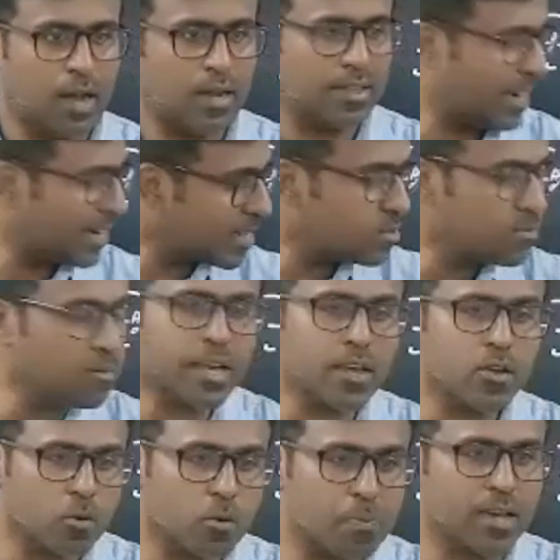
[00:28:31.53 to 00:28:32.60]
That is why
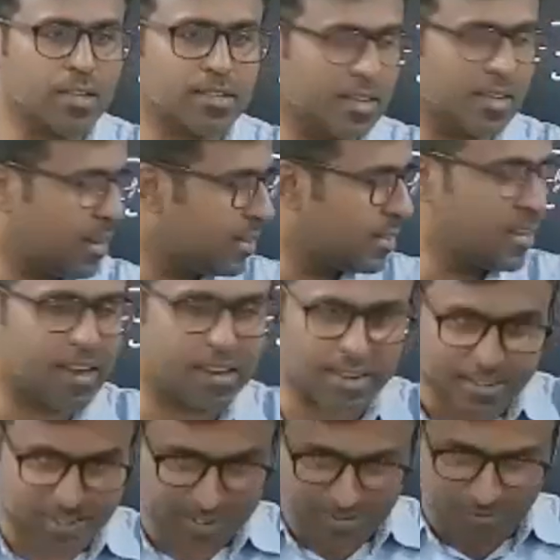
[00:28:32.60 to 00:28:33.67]
UPSC, la, they are
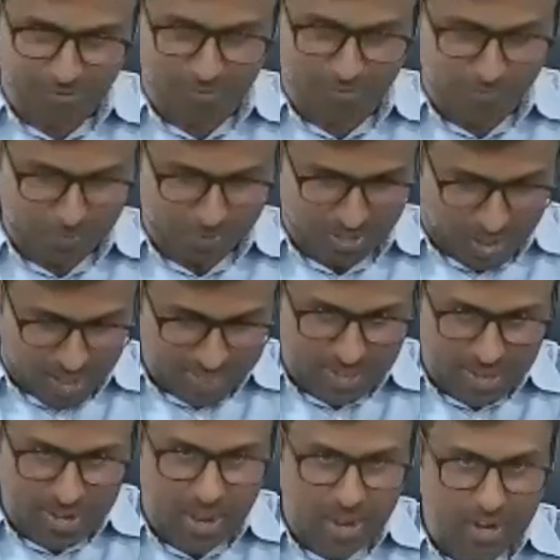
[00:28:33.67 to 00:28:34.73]

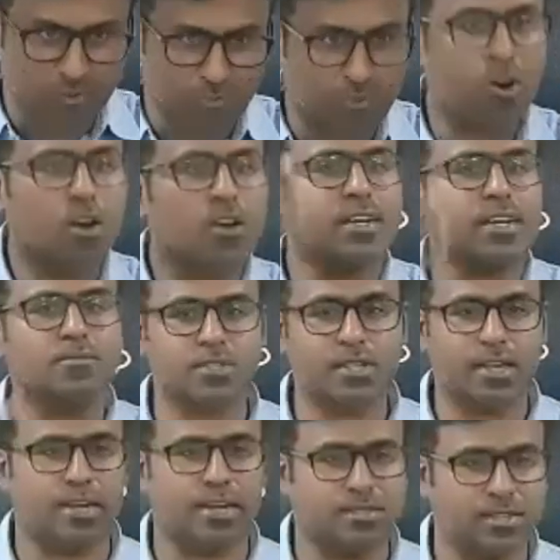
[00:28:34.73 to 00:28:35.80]
Gandhara art, four times they
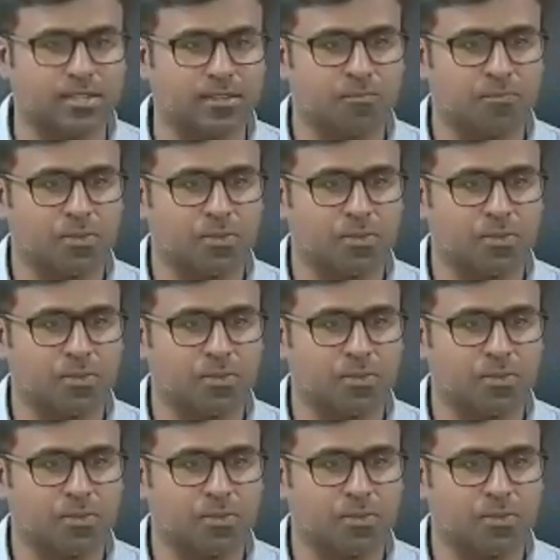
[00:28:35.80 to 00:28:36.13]
are asking.